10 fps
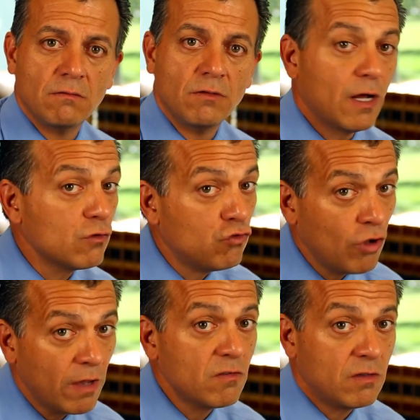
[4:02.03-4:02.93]
Not
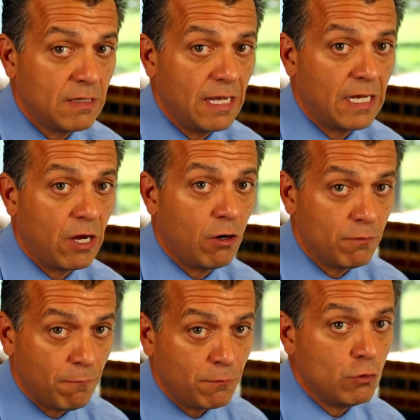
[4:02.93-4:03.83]
just to take care
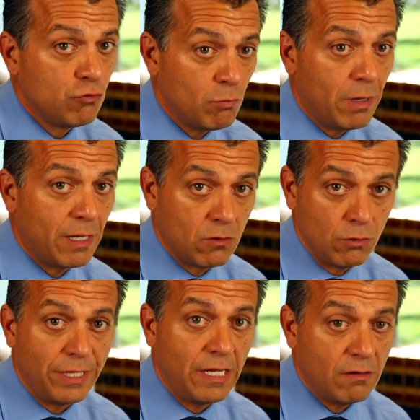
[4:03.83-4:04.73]
of the future
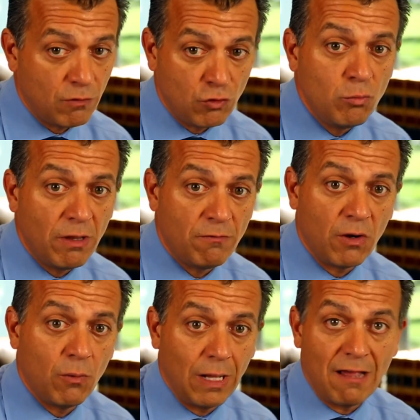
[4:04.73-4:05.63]
medical needs that you may
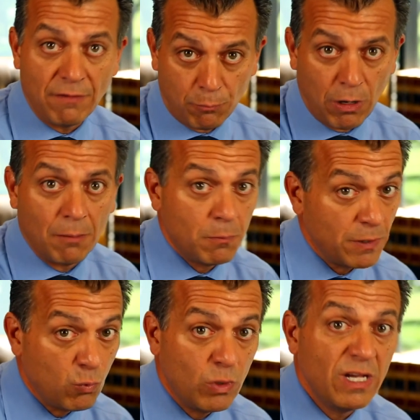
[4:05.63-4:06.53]
very well have and
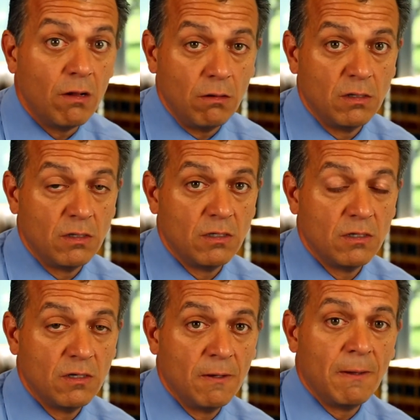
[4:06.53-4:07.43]
probably will,
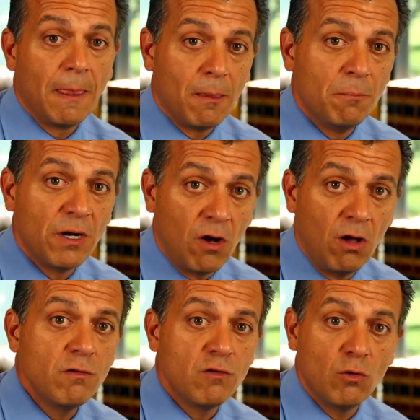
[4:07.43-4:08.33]
but
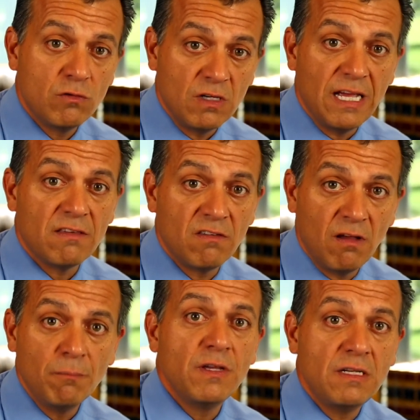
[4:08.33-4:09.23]
also to get
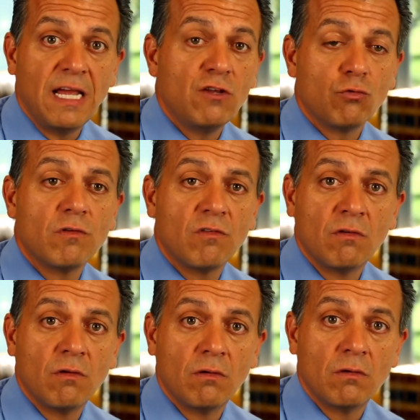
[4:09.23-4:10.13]
something dangerous
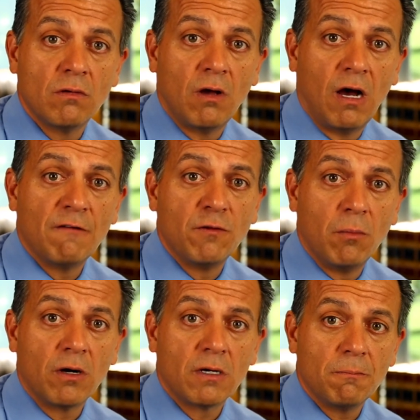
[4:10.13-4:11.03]
off the
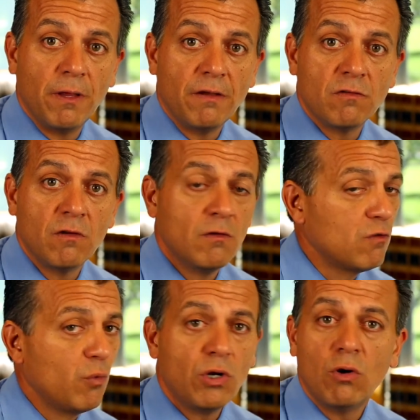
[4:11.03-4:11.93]
marketplace
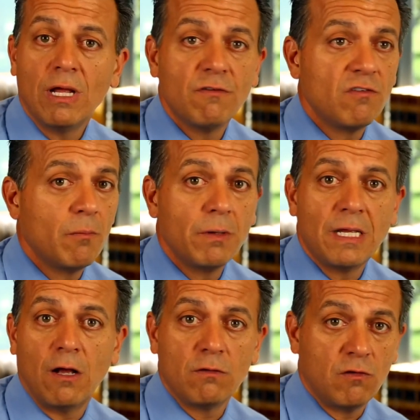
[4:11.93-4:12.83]
so we don't have
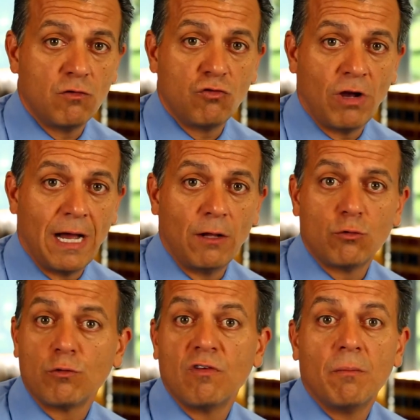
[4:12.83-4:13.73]
somebody else's
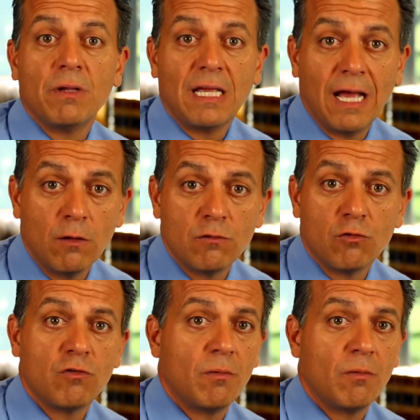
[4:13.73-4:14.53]
child or somebody else